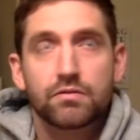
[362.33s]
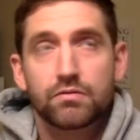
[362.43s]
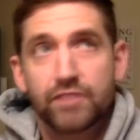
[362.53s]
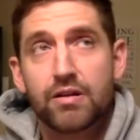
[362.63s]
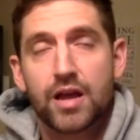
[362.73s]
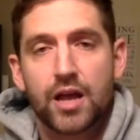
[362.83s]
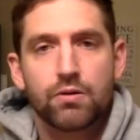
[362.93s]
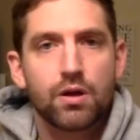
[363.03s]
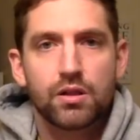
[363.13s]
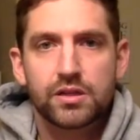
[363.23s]
very high
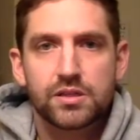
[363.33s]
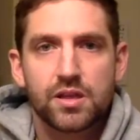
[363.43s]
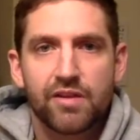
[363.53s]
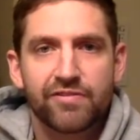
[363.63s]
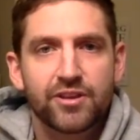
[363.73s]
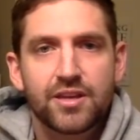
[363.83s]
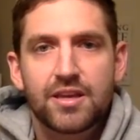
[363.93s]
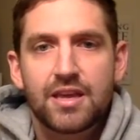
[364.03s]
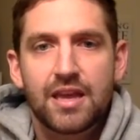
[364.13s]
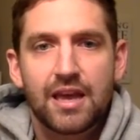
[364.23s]
quality stuff,
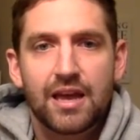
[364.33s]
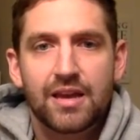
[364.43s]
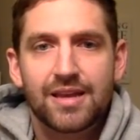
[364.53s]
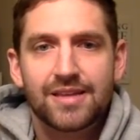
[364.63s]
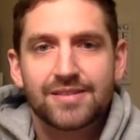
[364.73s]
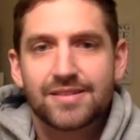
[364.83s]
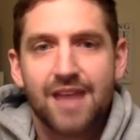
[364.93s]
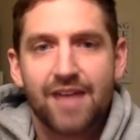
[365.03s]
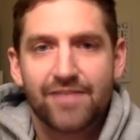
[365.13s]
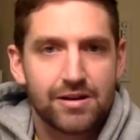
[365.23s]
and it's
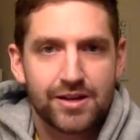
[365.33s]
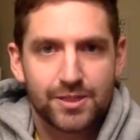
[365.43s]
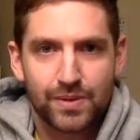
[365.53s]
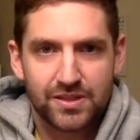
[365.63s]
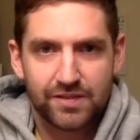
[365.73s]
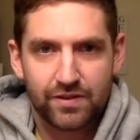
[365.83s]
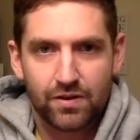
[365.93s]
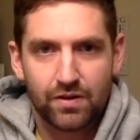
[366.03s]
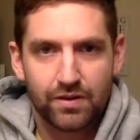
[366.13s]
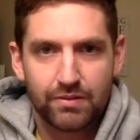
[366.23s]
not very expensive at
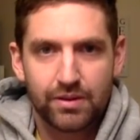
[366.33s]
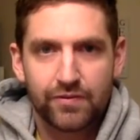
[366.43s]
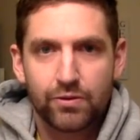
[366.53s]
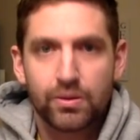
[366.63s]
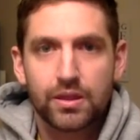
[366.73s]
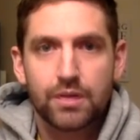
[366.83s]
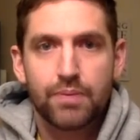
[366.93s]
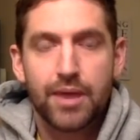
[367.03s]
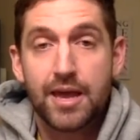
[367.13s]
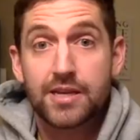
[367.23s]
all. I mean, if you're willing to
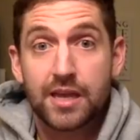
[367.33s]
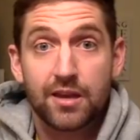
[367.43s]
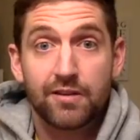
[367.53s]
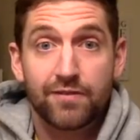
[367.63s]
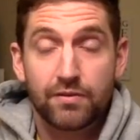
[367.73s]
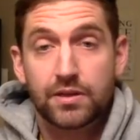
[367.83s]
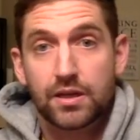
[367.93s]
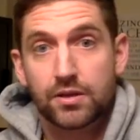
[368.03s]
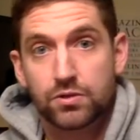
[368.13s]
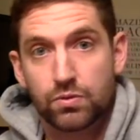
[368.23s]
pay 10 to
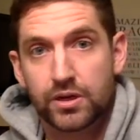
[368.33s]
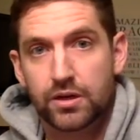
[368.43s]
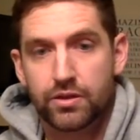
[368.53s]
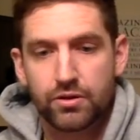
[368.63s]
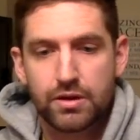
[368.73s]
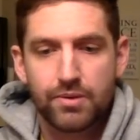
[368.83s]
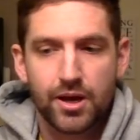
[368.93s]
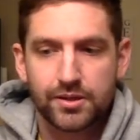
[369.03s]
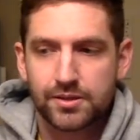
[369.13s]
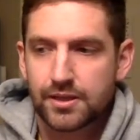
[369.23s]
15, 20 to 30
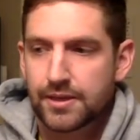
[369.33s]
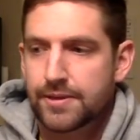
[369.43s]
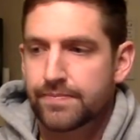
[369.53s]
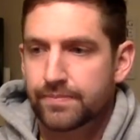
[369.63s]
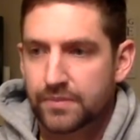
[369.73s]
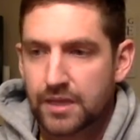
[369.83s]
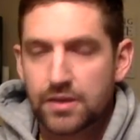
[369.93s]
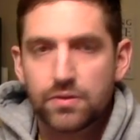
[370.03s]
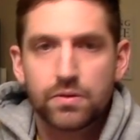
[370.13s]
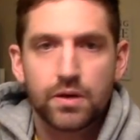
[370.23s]
bucks, they
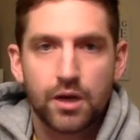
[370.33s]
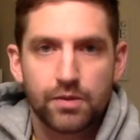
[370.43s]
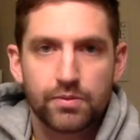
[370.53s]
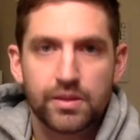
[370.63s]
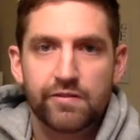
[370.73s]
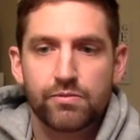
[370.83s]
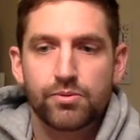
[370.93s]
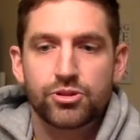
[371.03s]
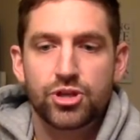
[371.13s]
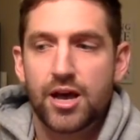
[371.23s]
do an
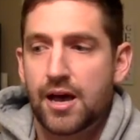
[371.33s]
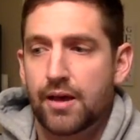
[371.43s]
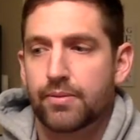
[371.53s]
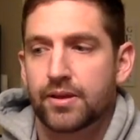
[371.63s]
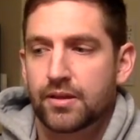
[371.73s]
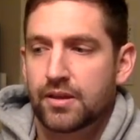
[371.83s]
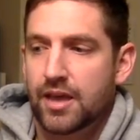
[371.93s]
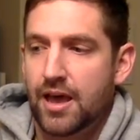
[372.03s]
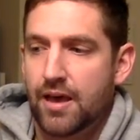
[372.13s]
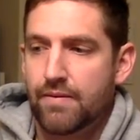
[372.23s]
unbelievable job
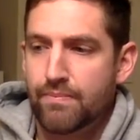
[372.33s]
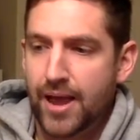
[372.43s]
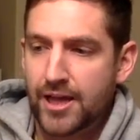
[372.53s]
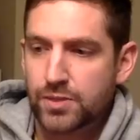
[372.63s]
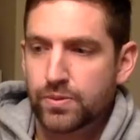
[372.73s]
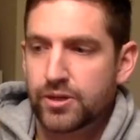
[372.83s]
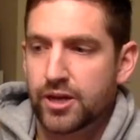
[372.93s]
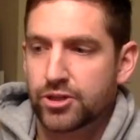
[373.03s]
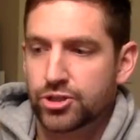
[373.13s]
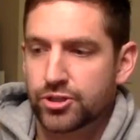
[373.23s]
at mass
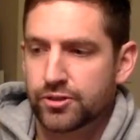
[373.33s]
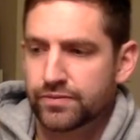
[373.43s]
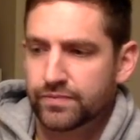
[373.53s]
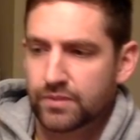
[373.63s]
production,